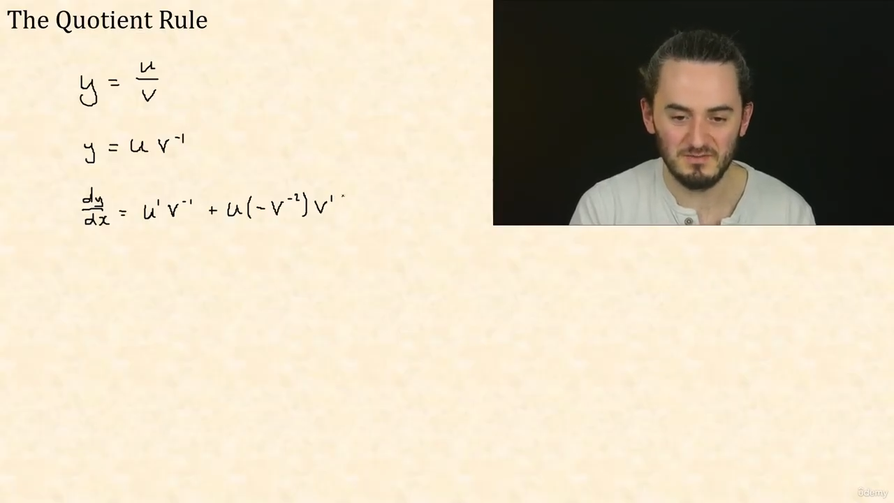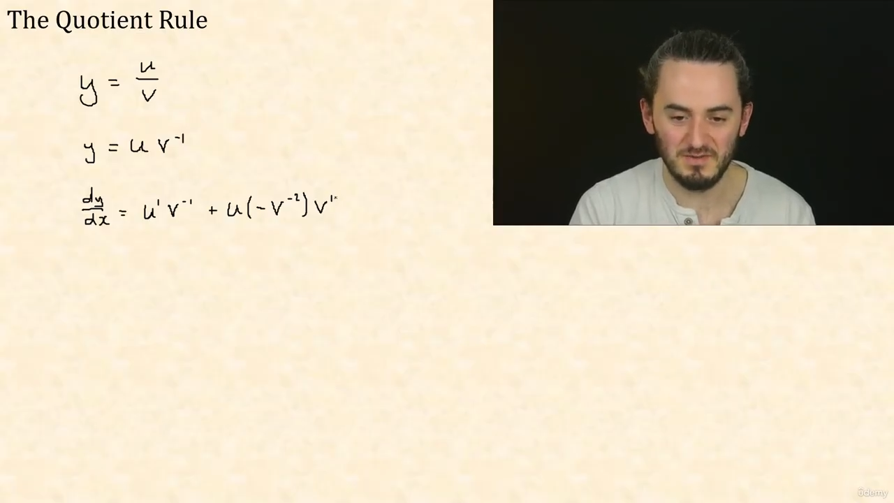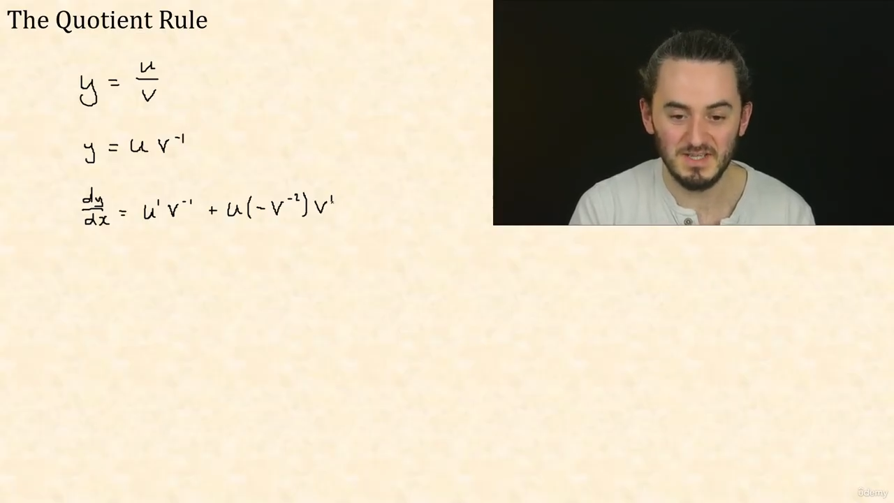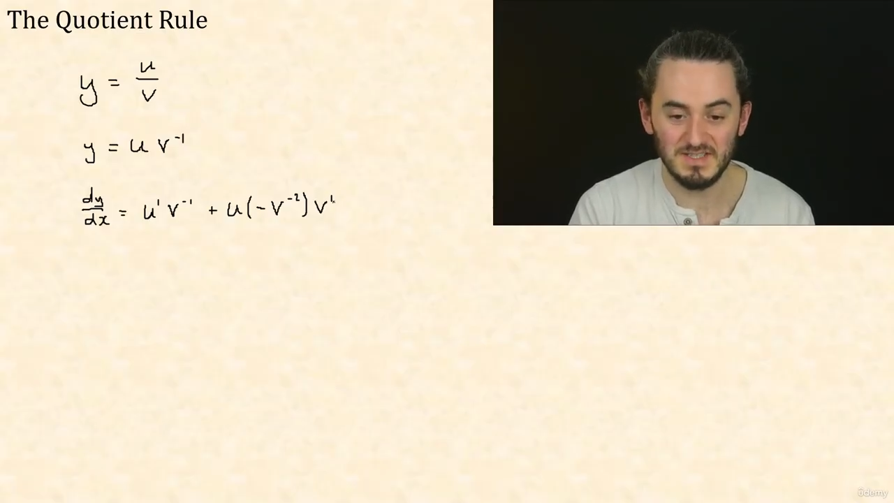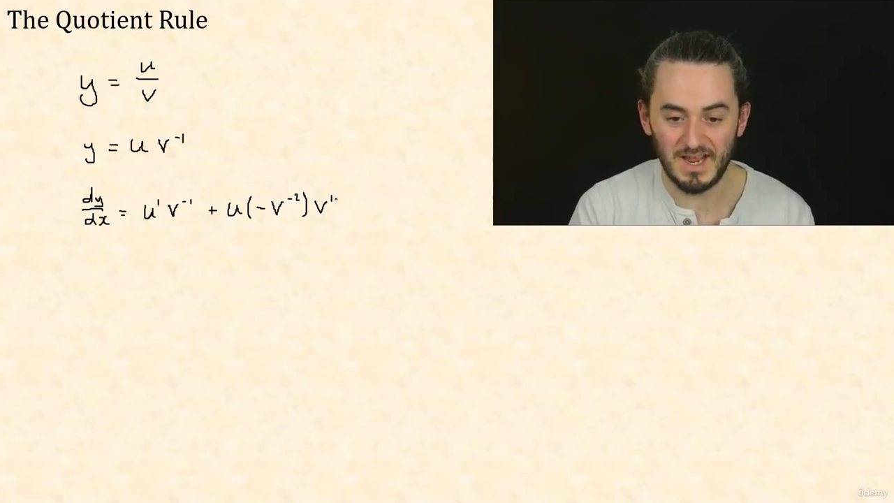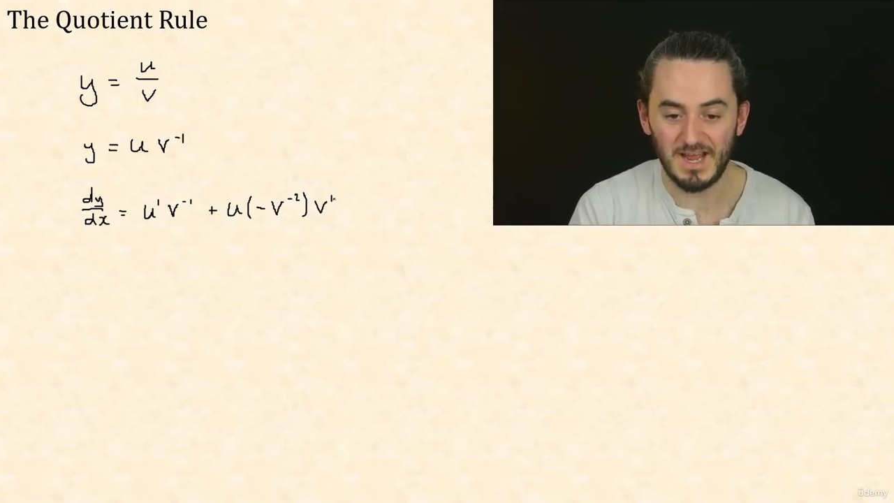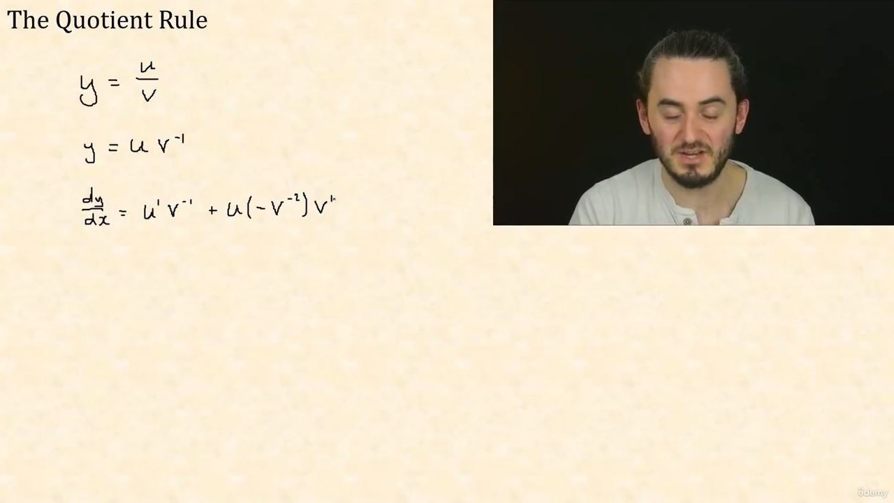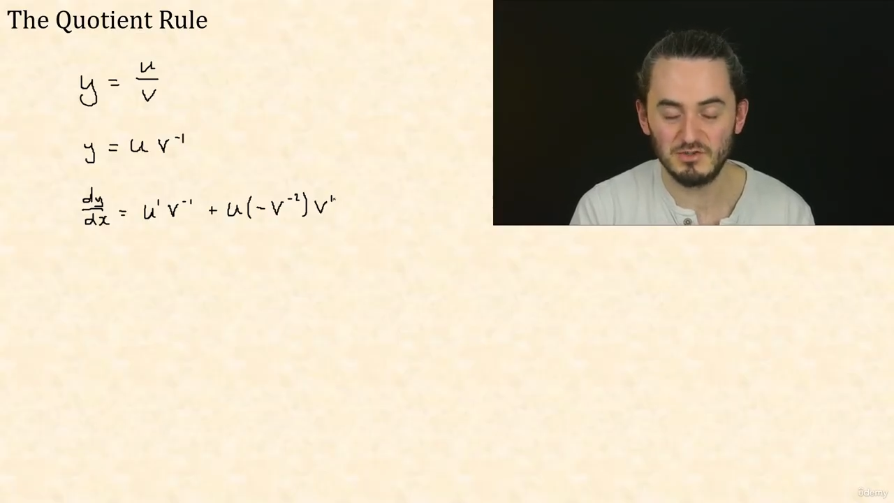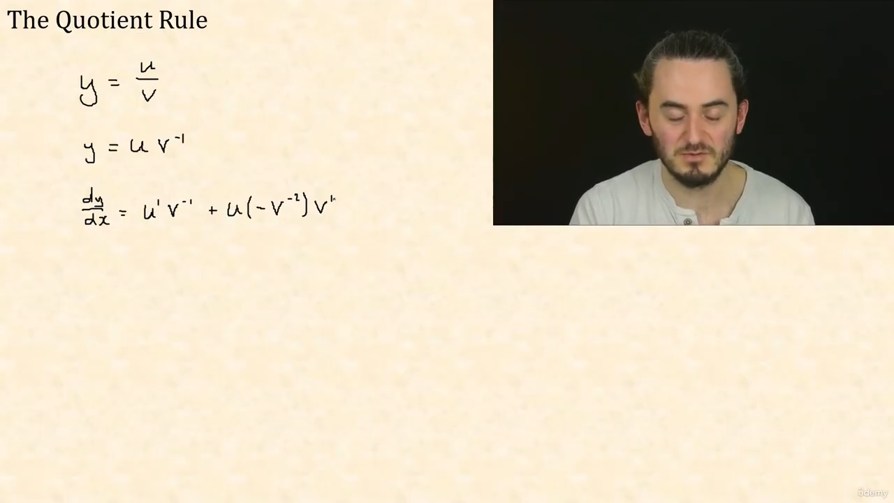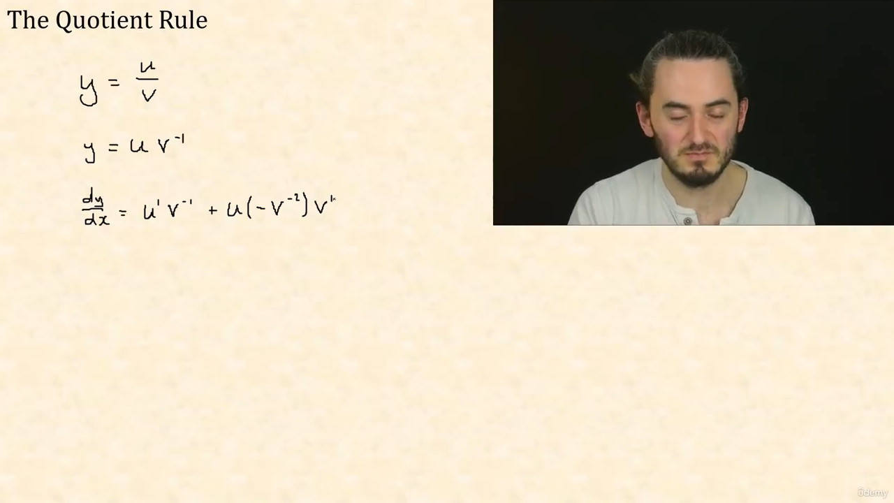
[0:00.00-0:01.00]
V
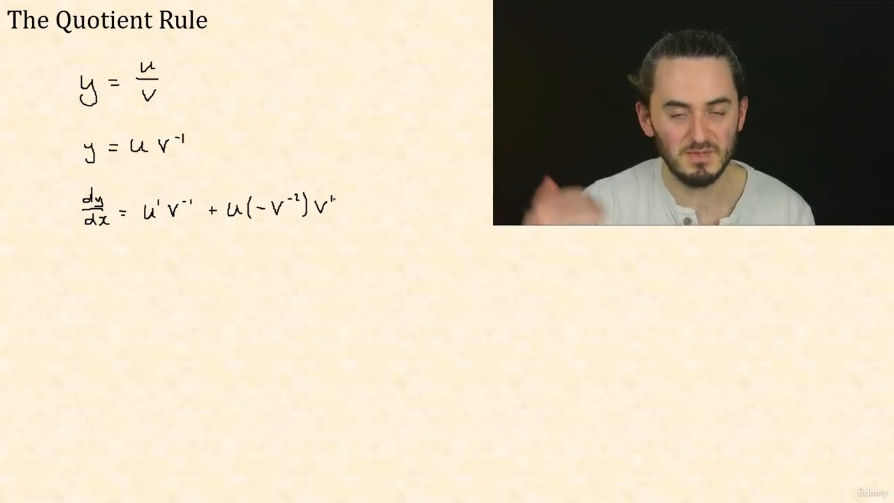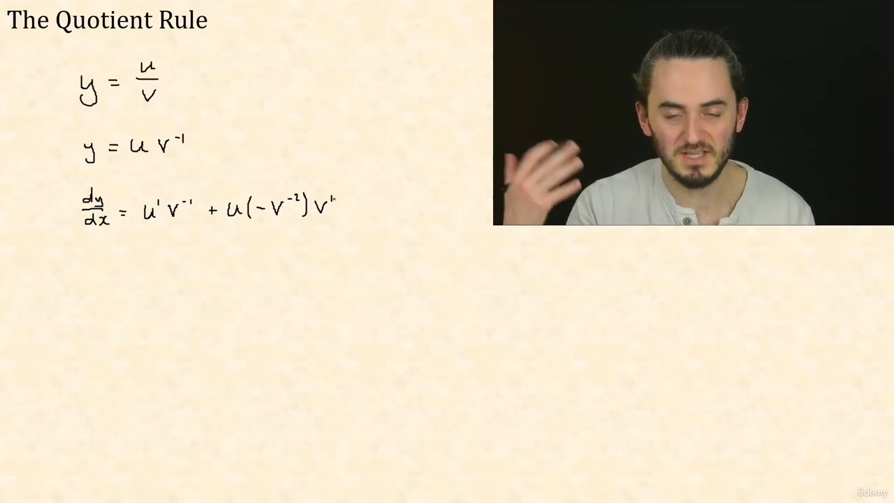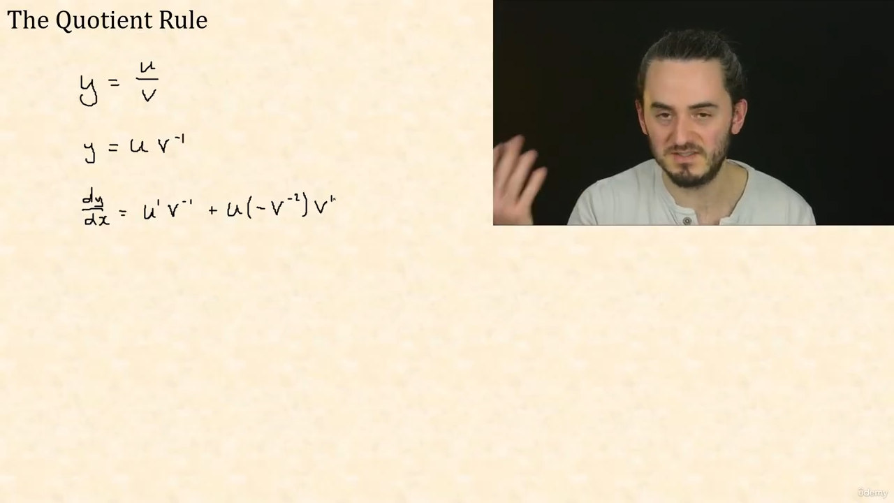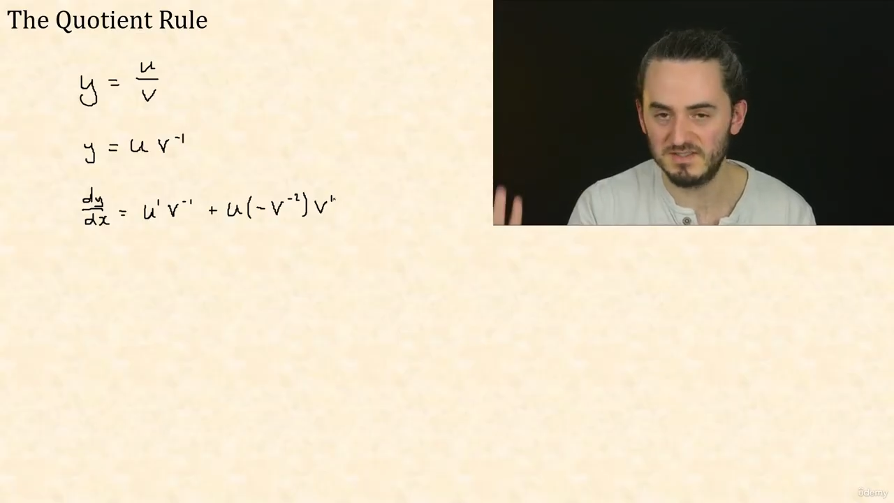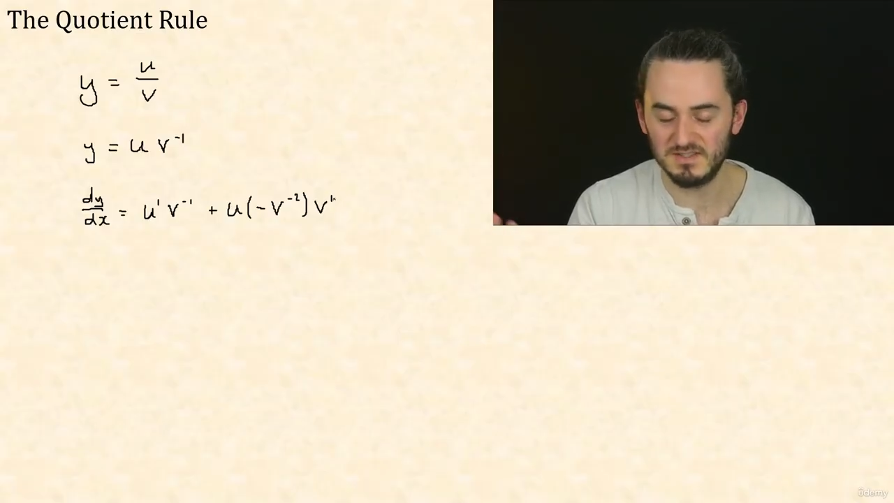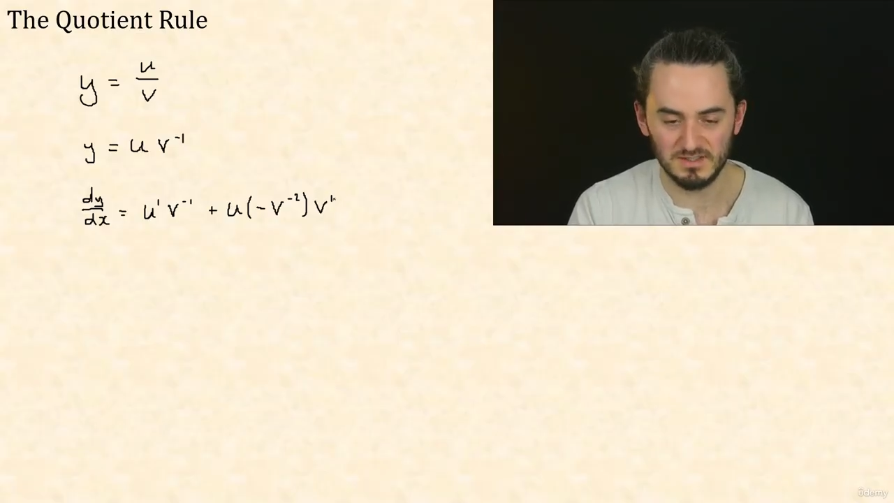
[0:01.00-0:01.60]
dash means